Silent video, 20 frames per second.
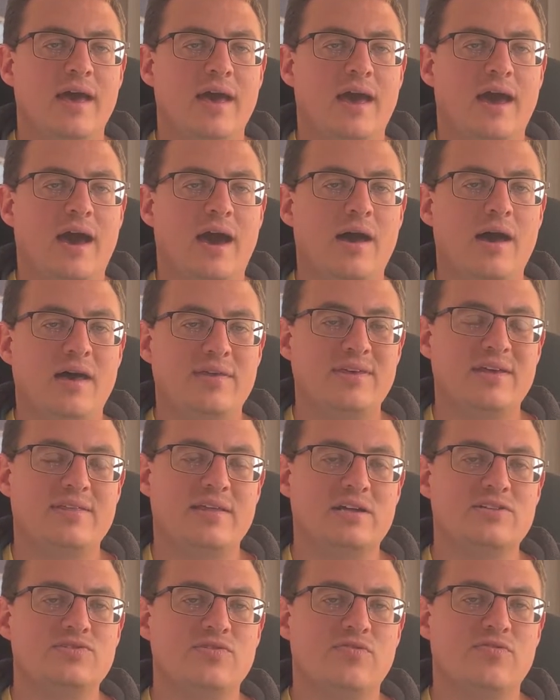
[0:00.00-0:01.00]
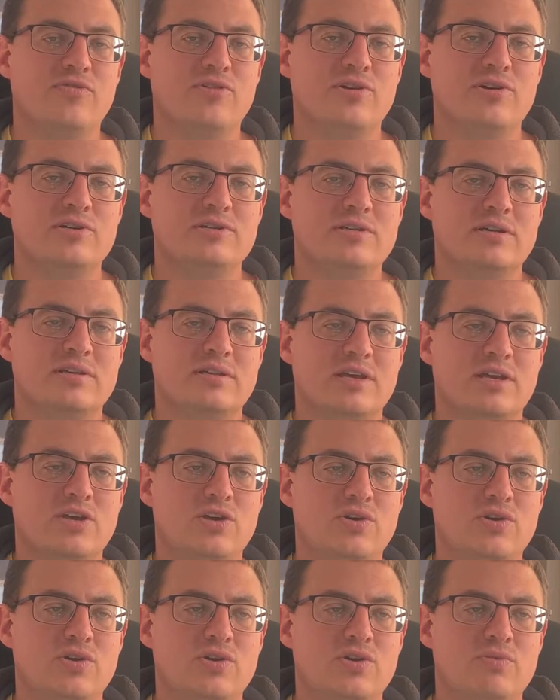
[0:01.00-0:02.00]
I think that's a first. I think
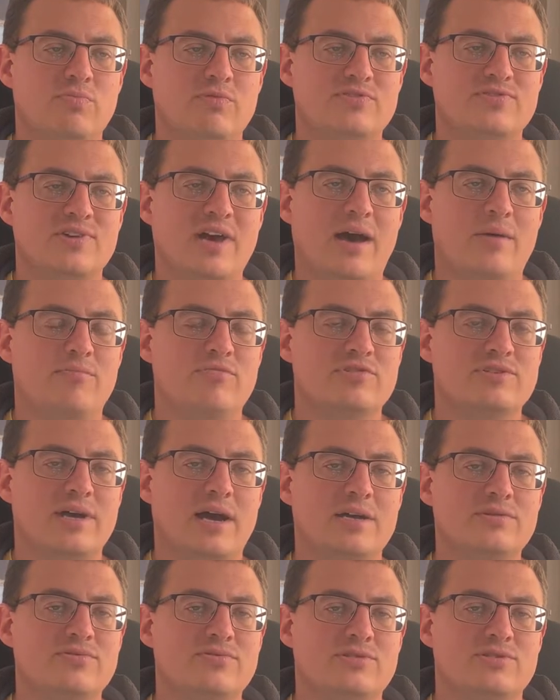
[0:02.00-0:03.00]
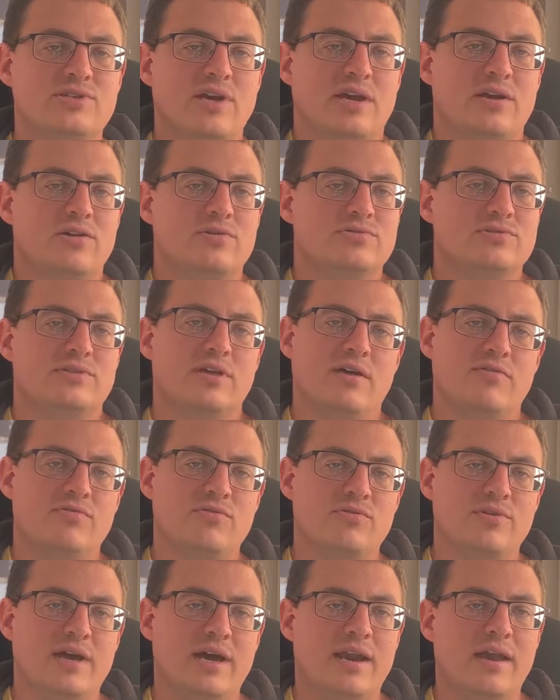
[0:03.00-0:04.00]
you besides all the technical stuff
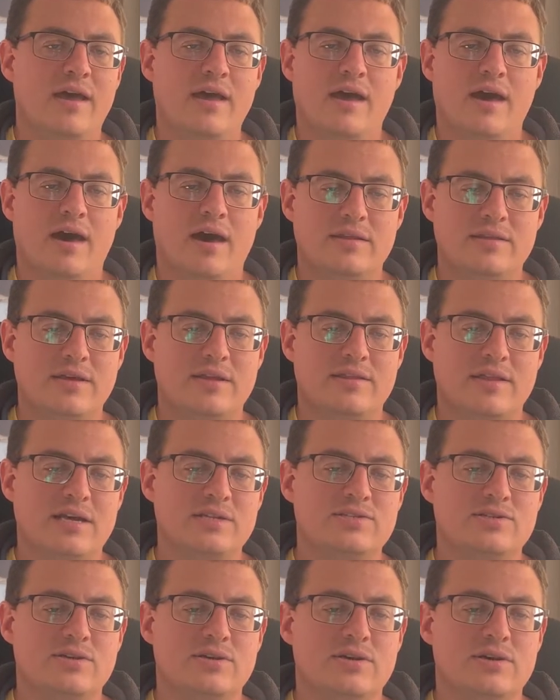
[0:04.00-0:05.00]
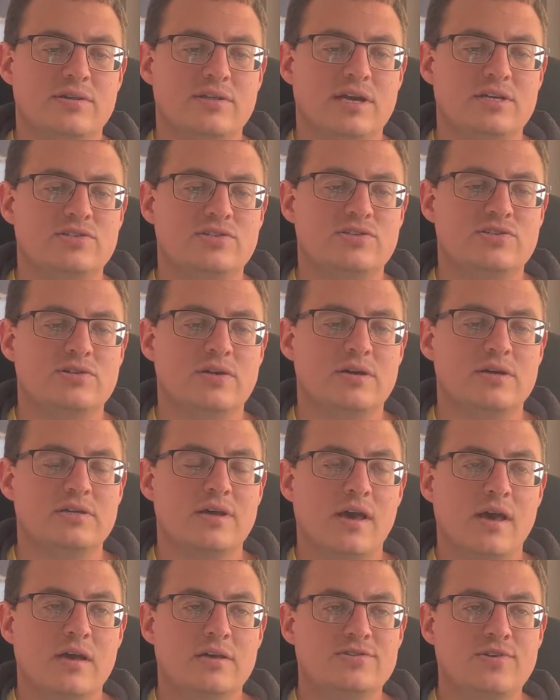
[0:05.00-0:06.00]
and all that, I think that's a start.
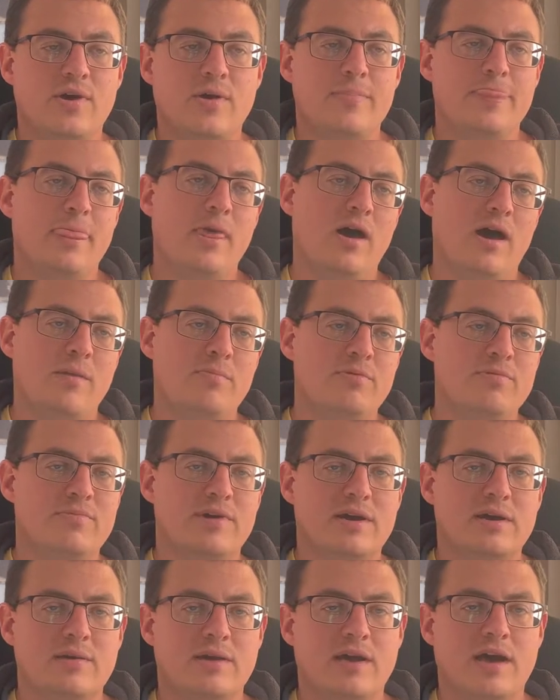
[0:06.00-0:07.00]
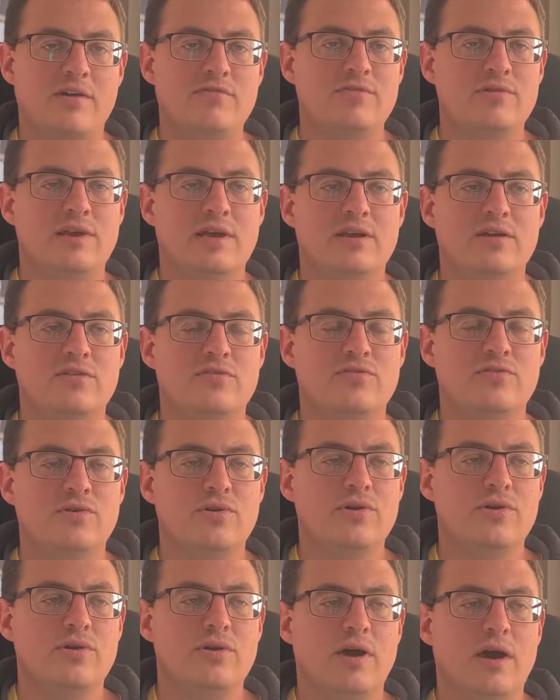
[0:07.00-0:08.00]
So yeah, I put my cover letter
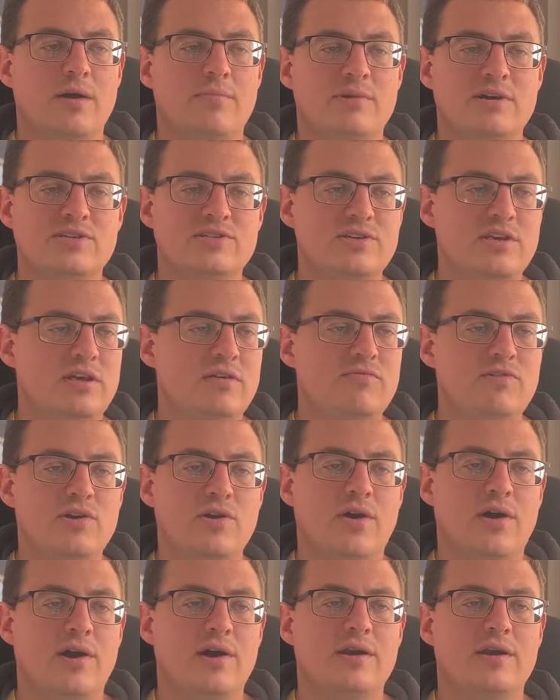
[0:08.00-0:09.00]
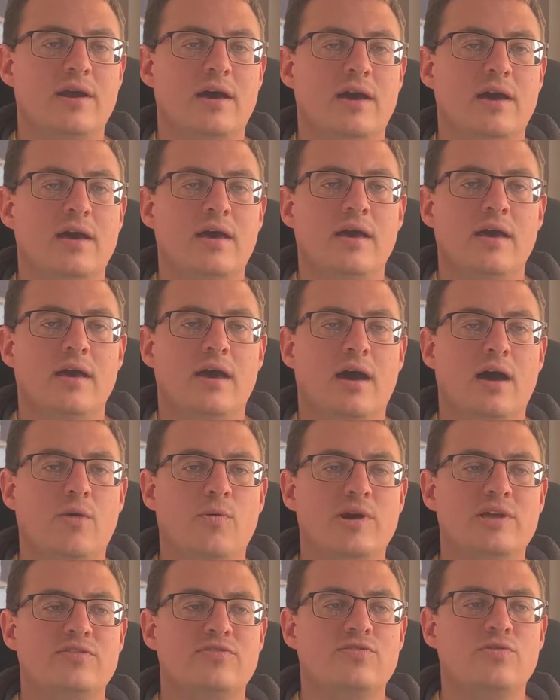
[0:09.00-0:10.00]
through, my CV on. I
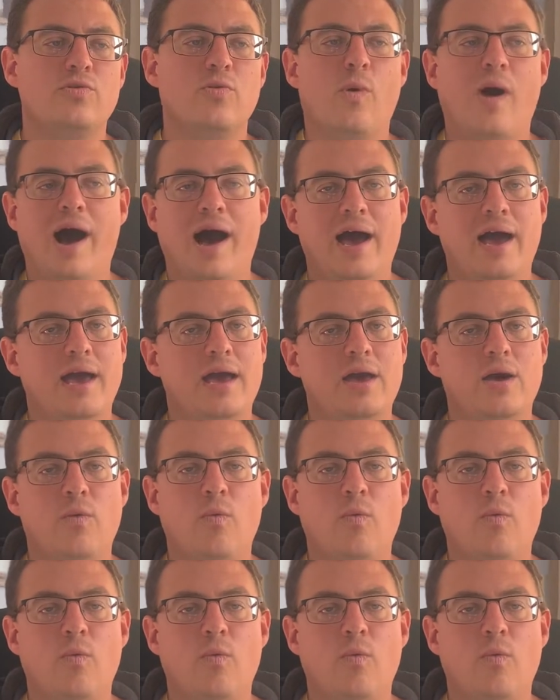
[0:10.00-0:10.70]
went through why